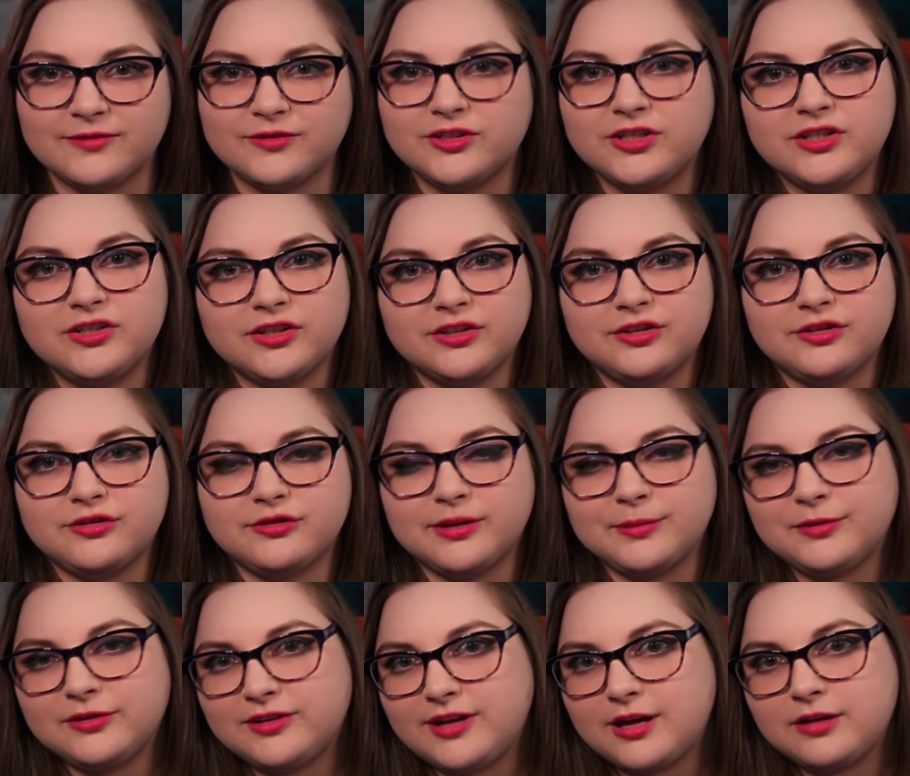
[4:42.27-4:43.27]
she just
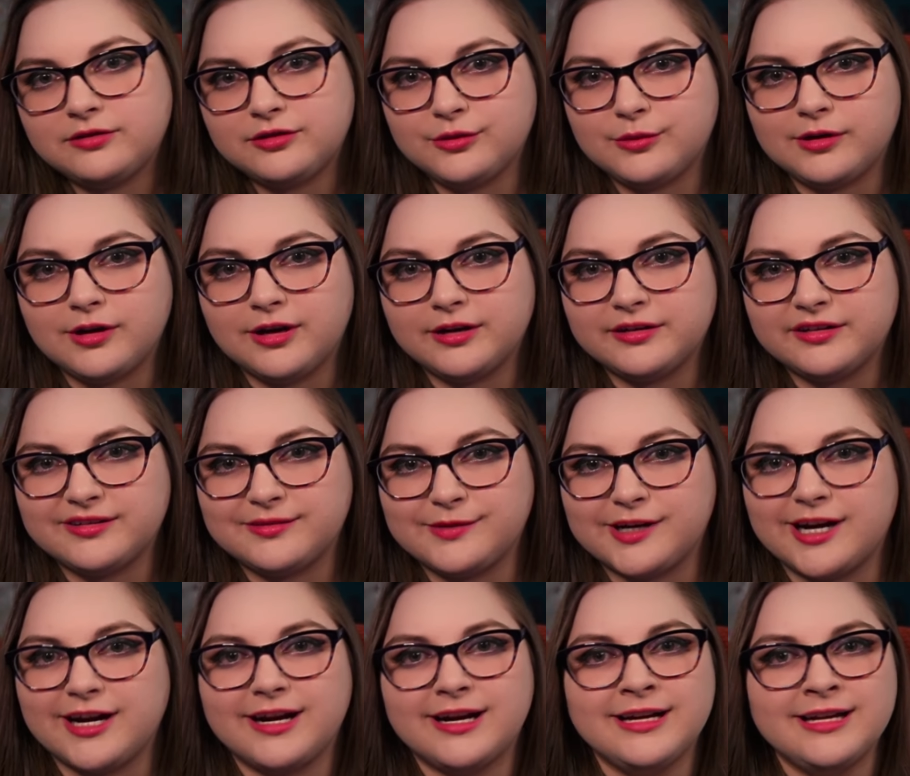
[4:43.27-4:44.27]
strips down to her
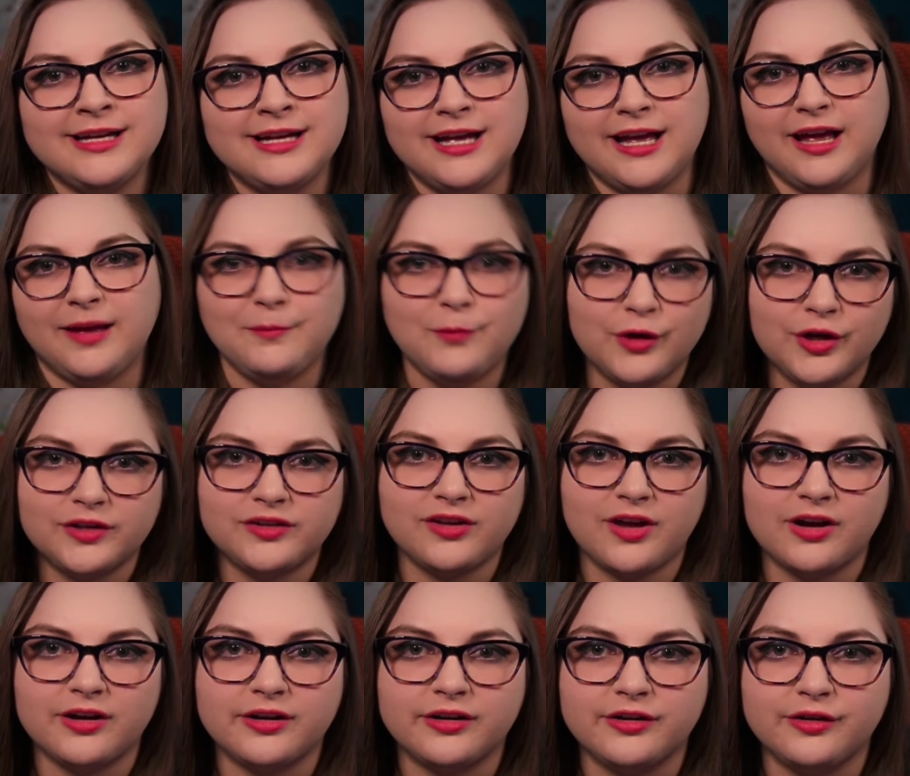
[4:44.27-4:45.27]
underwear and puts
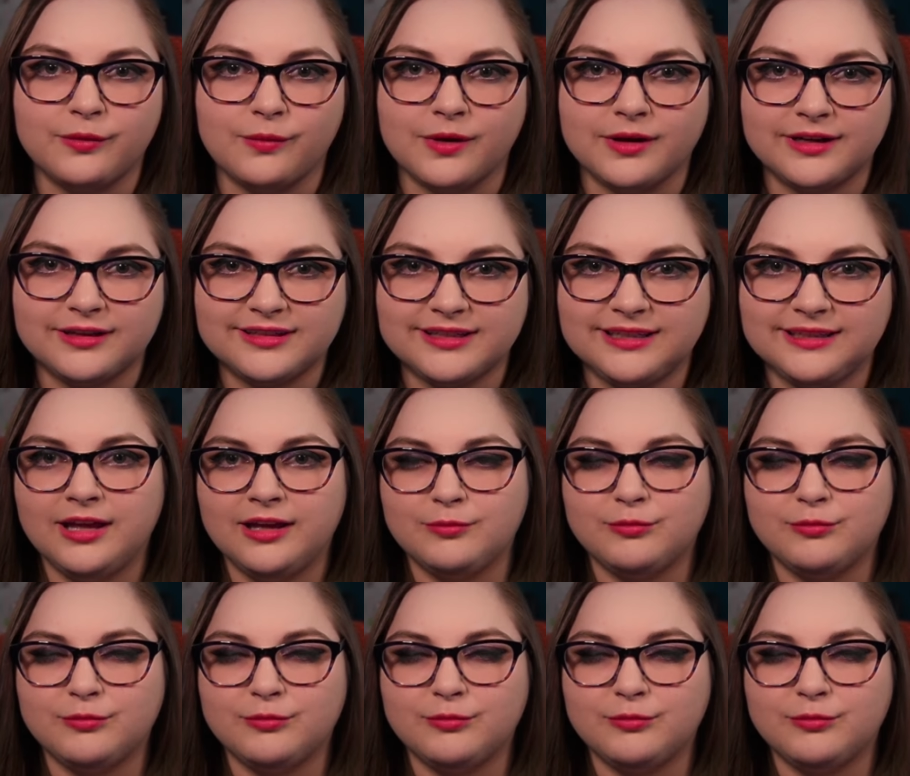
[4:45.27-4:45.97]
on her new onesie.